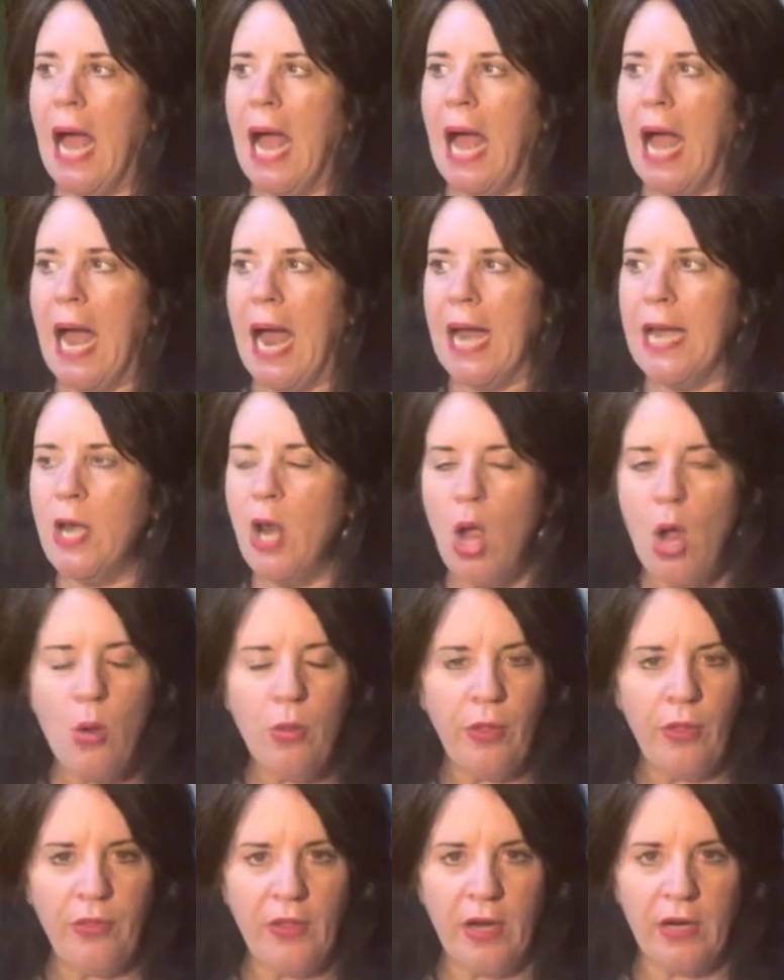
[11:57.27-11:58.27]
I know
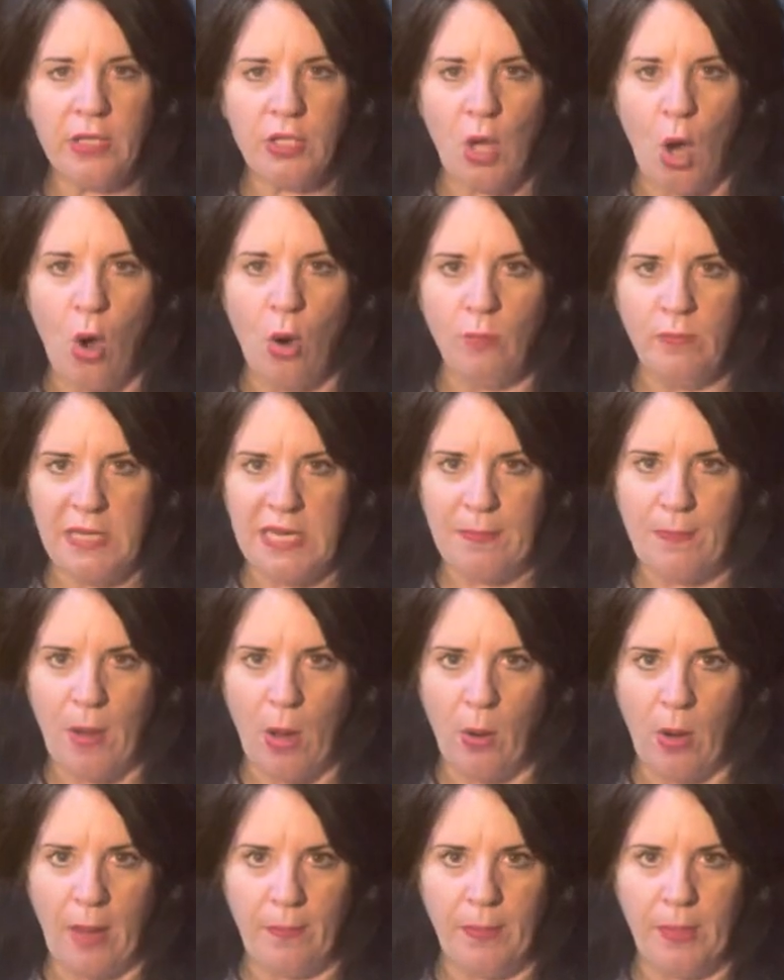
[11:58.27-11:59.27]
that there is a Home
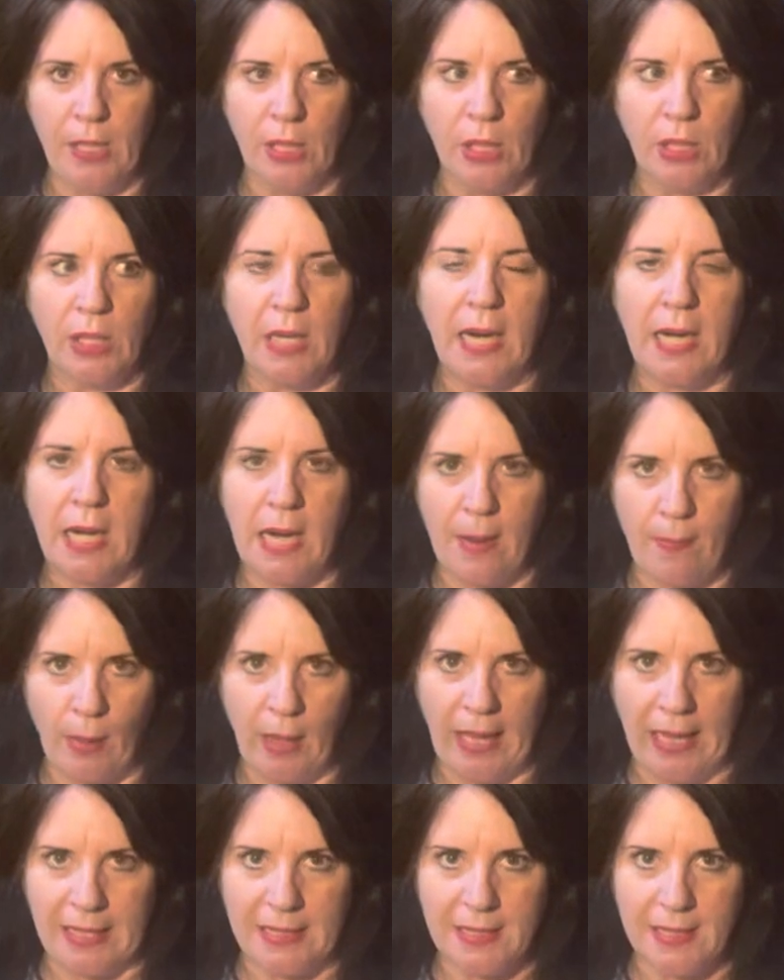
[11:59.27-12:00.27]
Depot up here, a couple
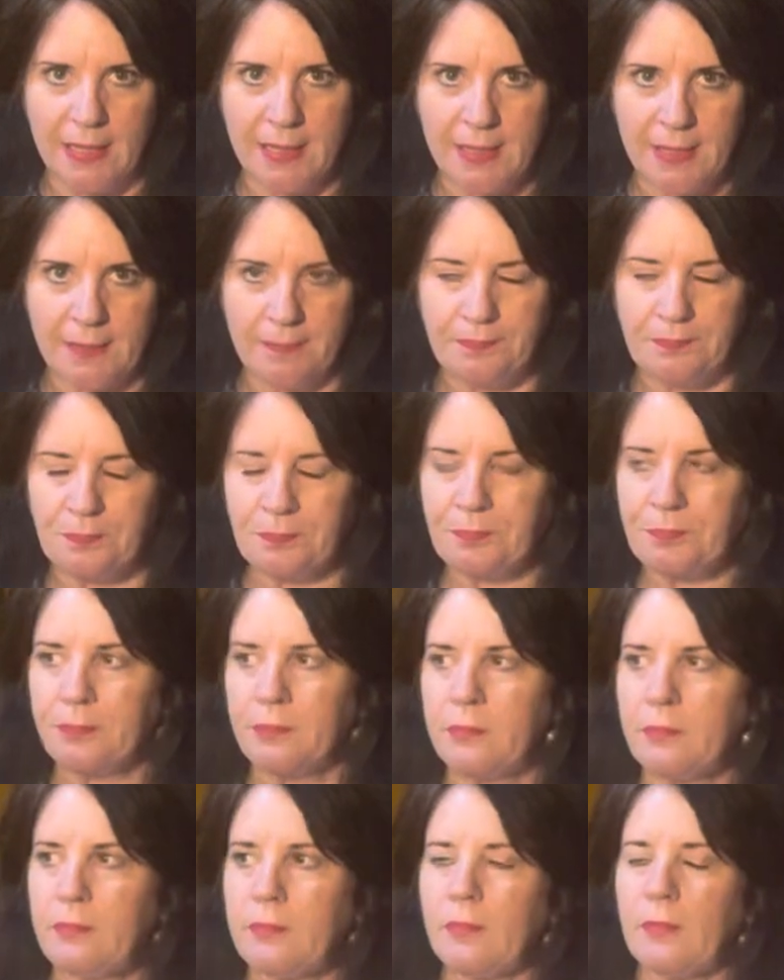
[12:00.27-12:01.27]
exits.
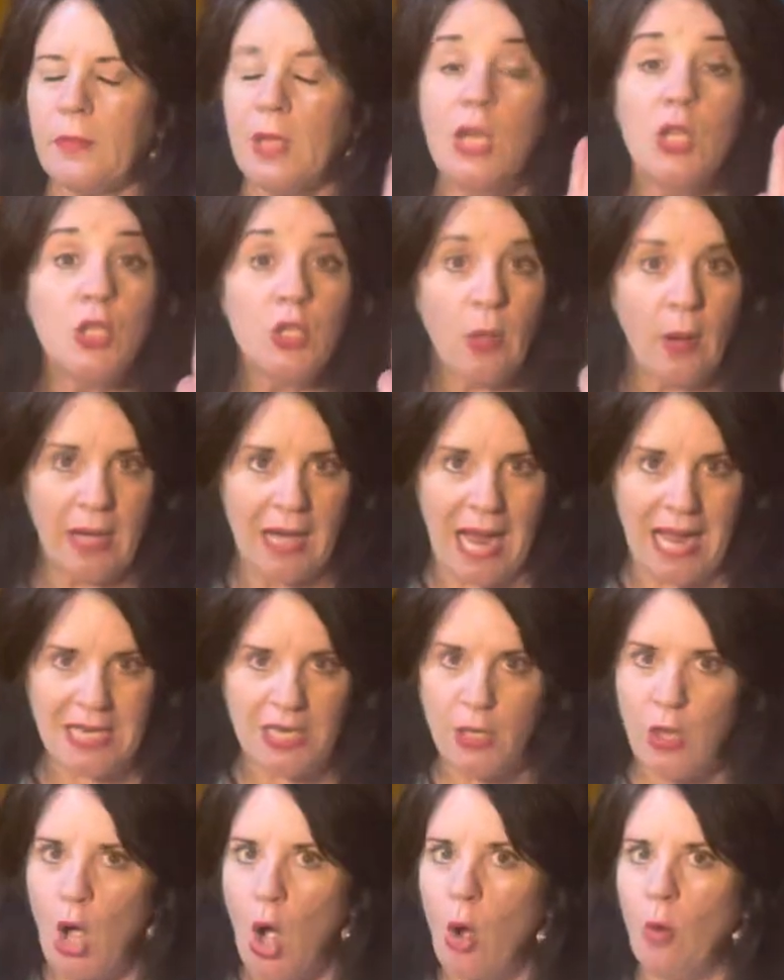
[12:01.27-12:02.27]
So I got
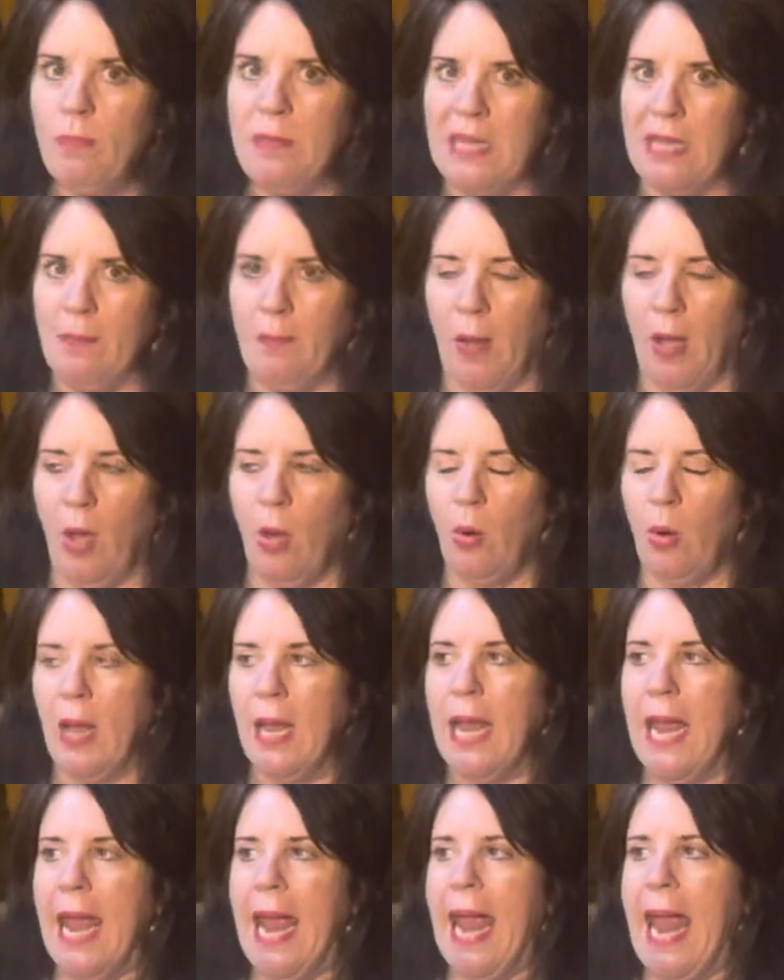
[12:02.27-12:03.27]
to the Home Depot
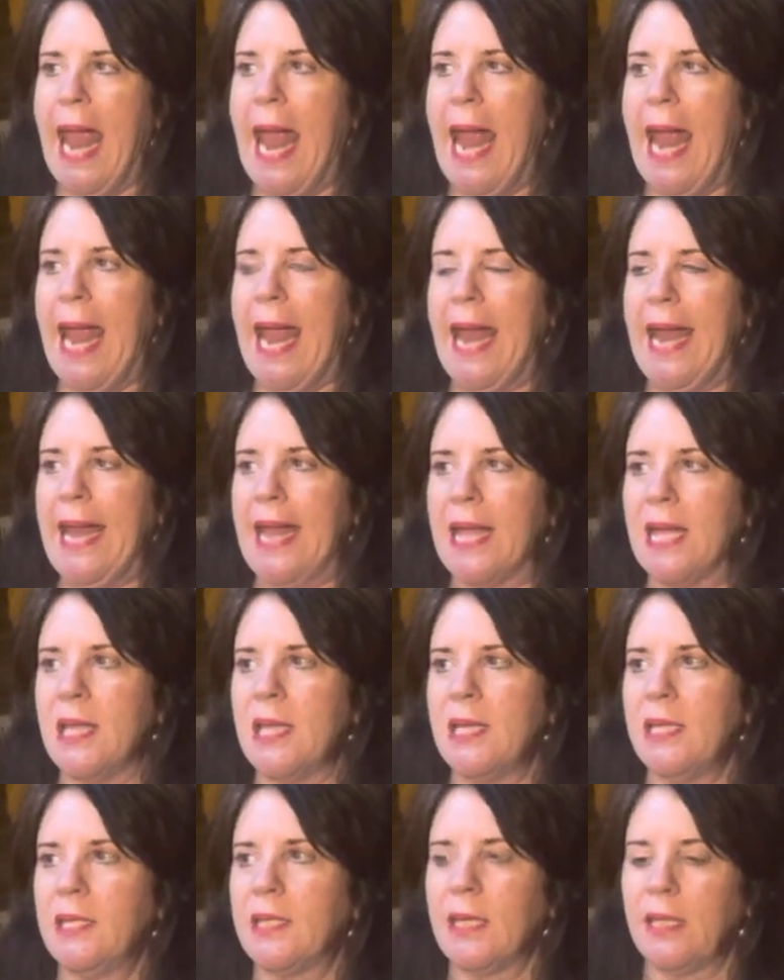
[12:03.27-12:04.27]

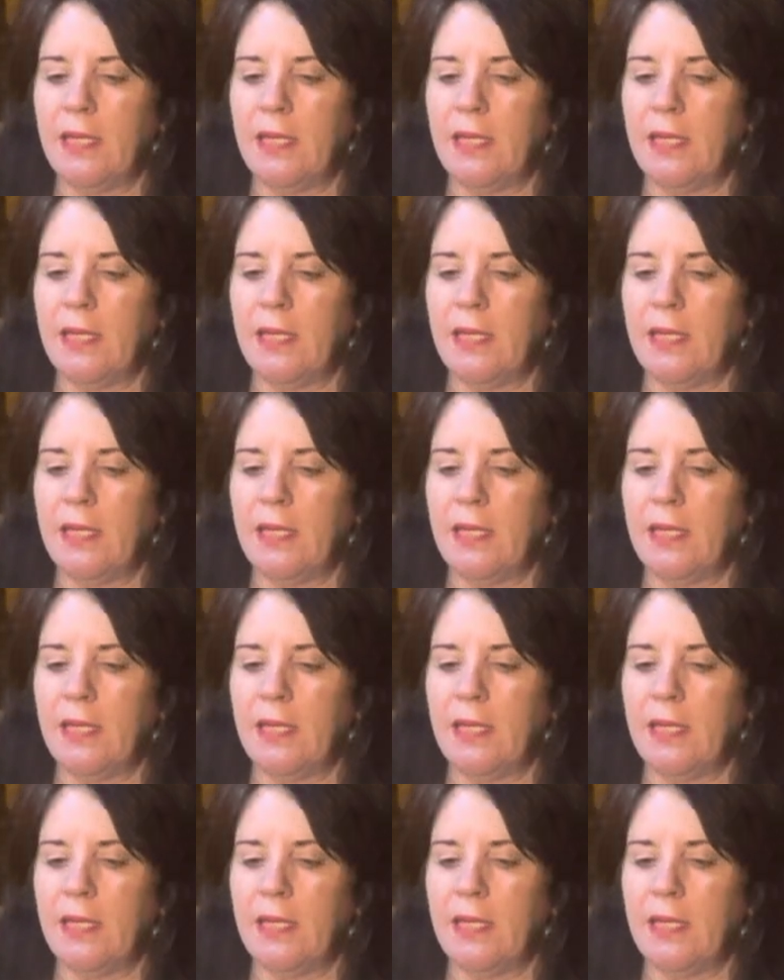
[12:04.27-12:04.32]
and